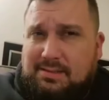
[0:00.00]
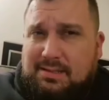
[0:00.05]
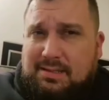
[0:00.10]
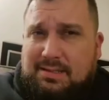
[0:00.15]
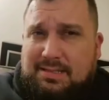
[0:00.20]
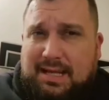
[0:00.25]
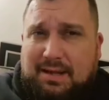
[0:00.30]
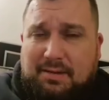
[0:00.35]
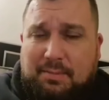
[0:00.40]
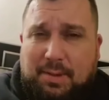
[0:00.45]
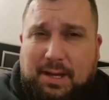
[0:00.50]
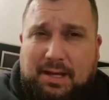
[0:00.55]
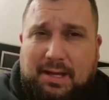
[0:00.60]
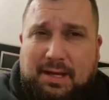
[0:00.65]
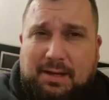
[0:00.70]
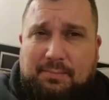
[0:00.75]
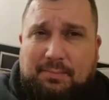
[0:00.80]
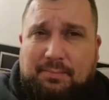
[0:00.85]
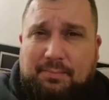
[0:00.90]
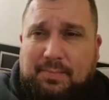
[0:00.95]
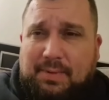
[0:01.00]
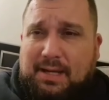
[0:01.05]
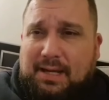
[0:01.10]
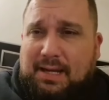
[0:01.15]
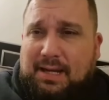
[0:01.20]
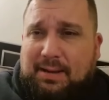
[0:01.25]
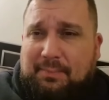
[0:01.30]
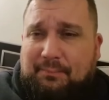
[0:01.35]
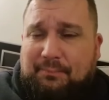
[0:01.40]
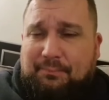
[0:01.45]
Sadly back home.
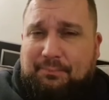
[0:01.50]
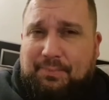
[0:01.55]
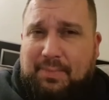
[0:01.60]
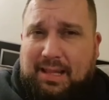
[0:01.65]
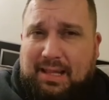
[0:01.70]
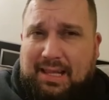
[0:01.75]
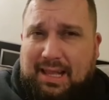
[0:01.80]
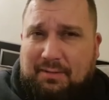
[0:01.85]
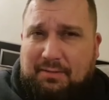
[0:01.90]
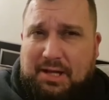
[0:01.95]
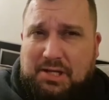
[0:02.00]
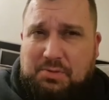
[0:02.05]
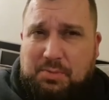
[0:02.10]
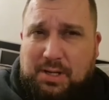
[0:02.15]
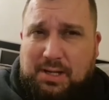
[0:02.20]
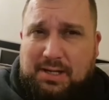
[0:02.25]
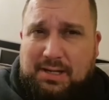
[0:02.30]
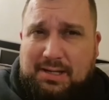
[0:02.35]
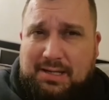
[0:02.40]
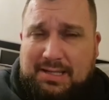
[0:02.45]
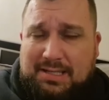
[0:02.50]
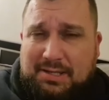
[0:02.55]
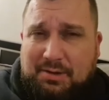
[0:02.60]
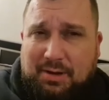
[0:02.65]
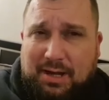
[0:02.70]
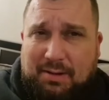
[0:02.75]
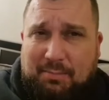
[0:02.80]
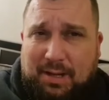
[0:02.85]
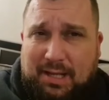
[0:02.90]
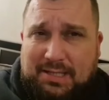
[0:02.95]
Love Ashby. It's a
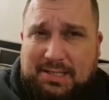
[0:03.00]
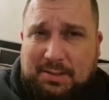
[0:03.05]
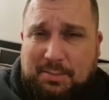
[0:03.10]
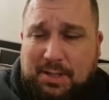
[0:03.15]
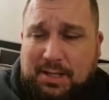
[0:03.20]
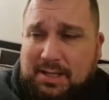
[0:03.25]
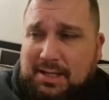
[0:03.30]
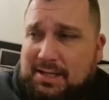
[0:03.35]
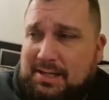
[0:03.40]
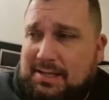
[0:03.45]
great place to be.